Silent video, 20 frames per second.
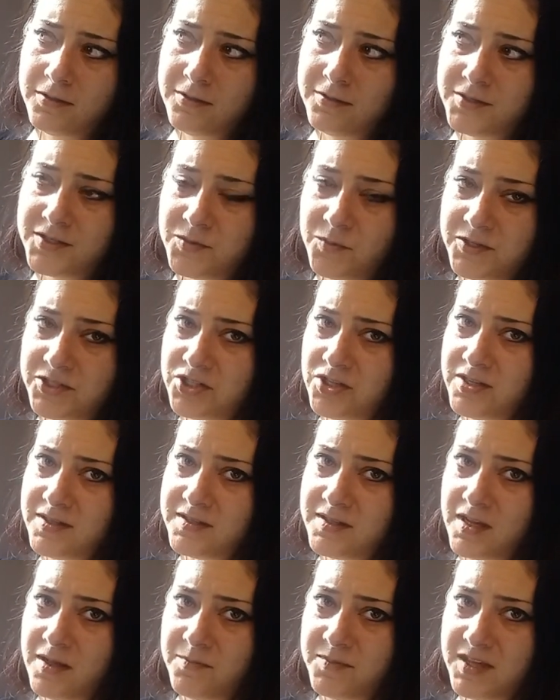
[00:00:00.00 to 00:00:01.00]
switch
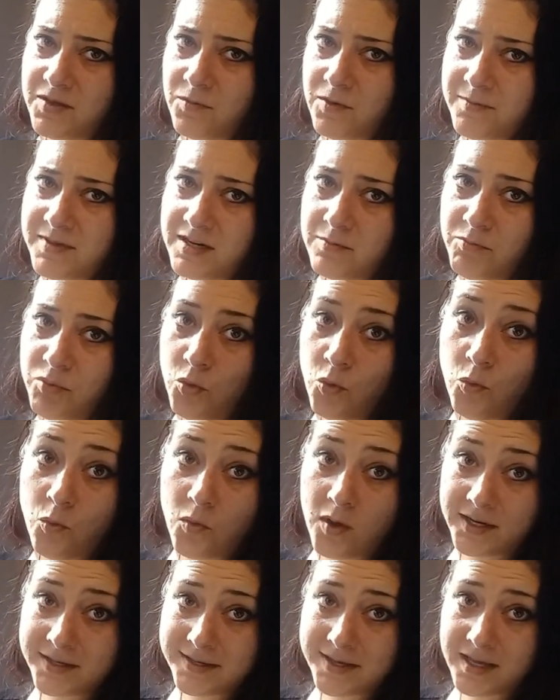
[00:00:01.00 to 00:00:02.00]
this up. They want me to pull
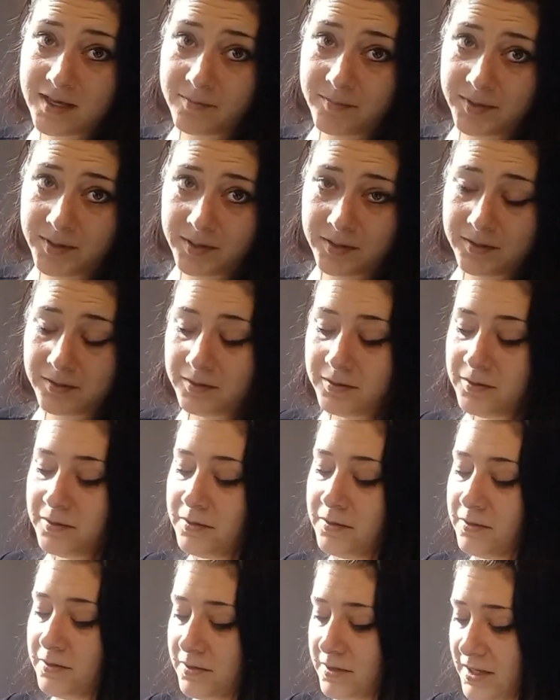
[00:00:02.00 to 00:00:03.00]
one kipper,
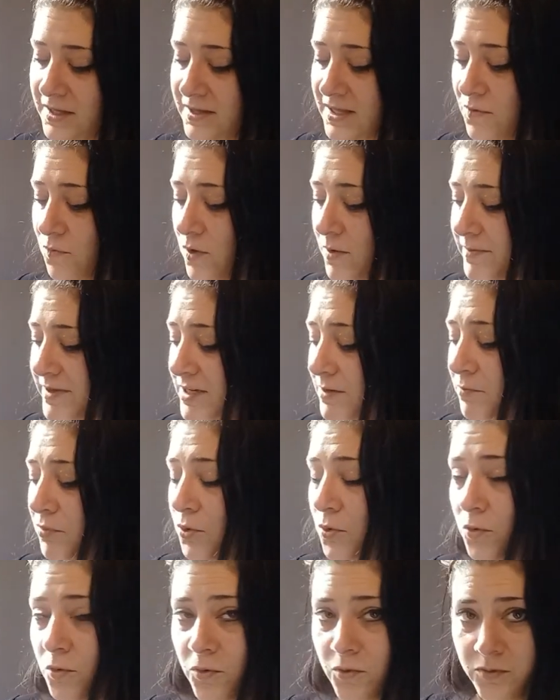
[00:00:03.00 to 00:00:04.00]
and they want me to
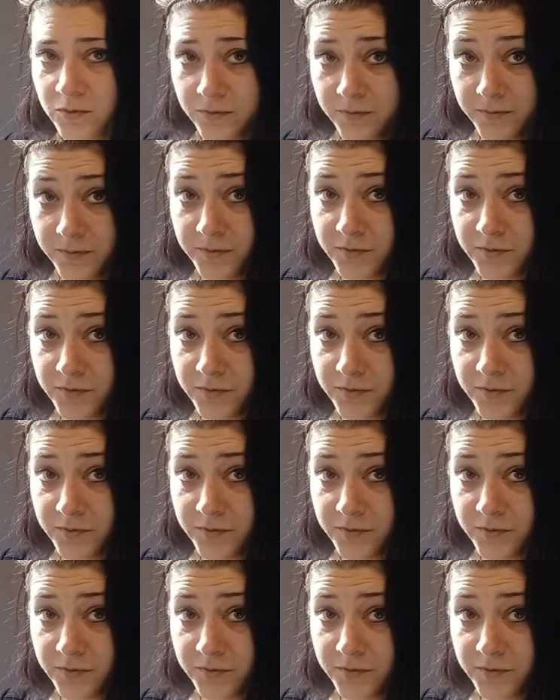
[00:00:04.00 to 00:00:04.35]
pull